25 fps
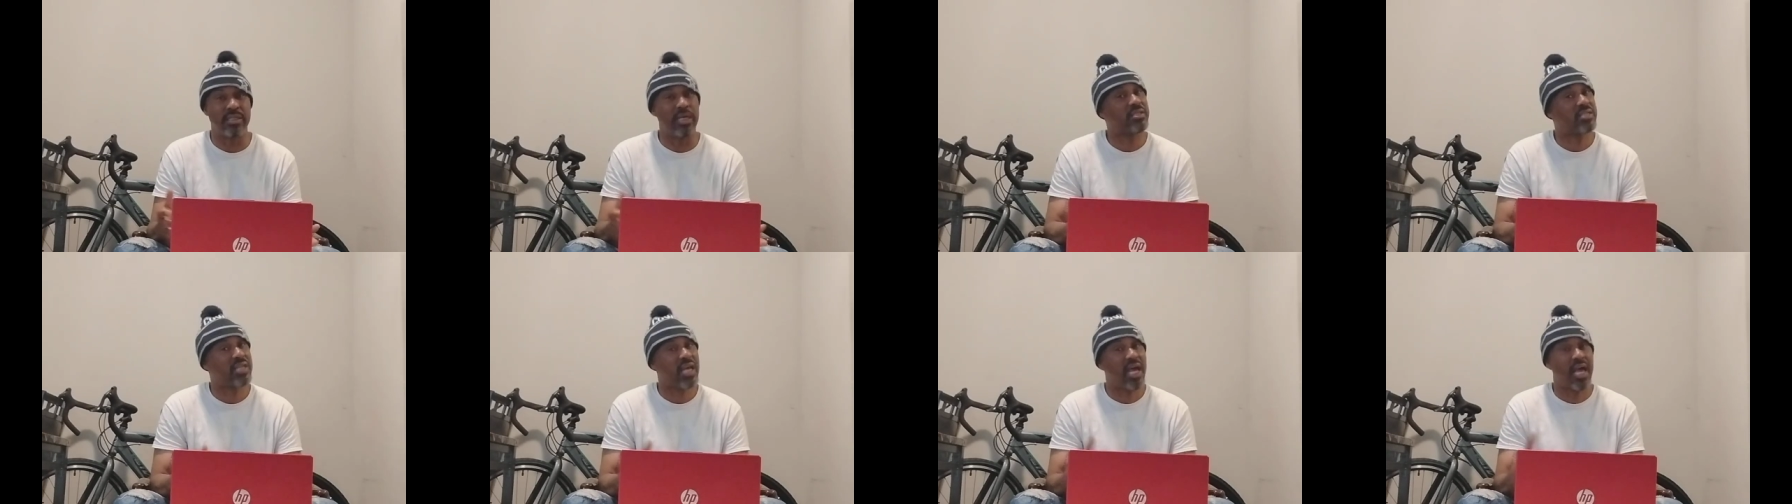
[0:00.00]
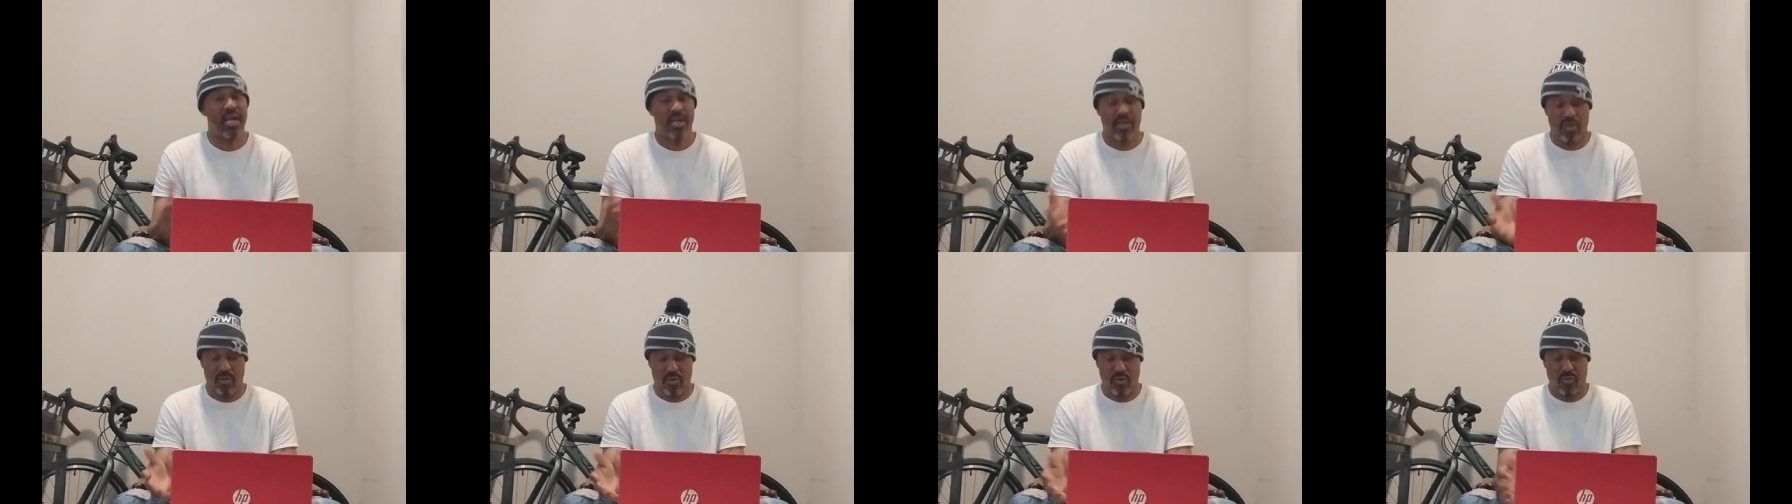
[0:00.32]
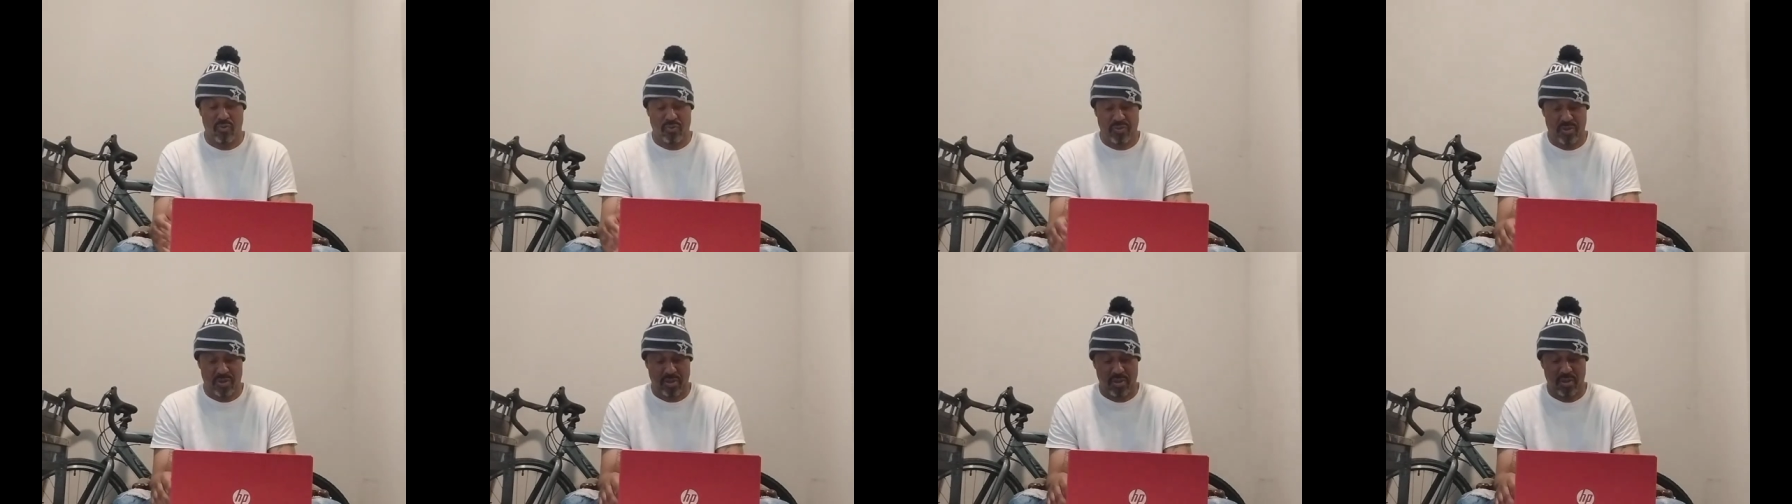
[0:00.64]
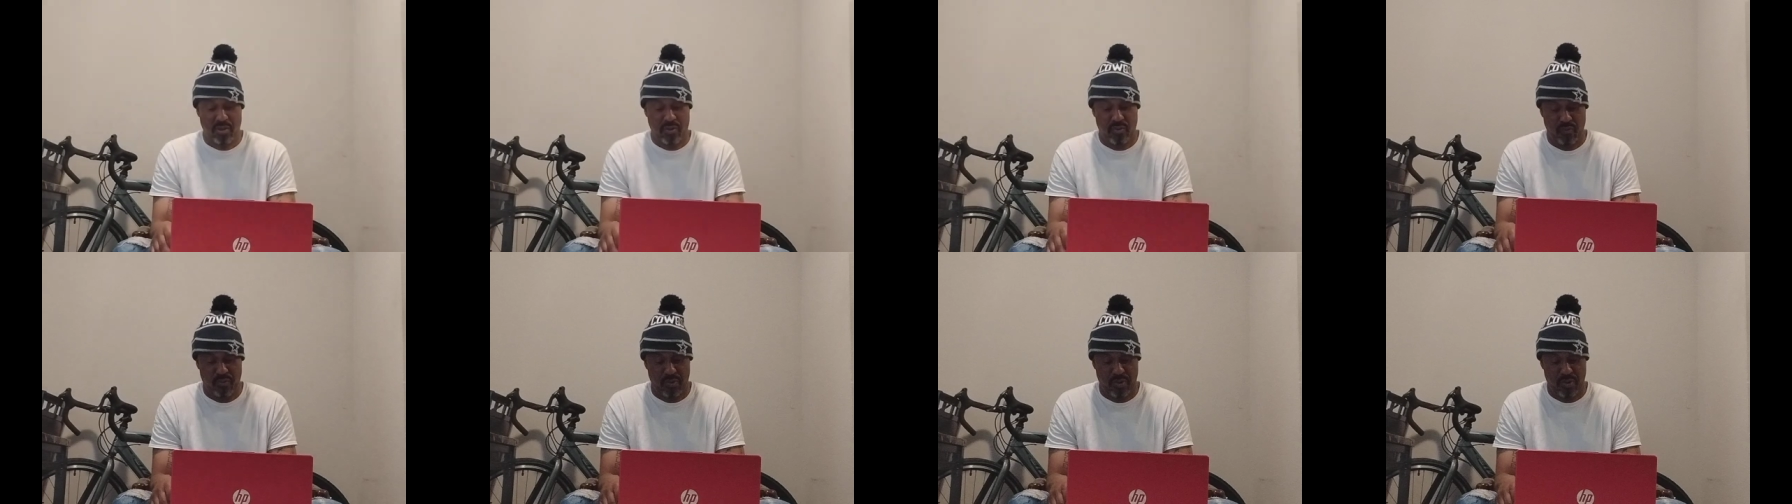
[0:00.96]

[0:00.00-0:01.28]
That's how it goes into the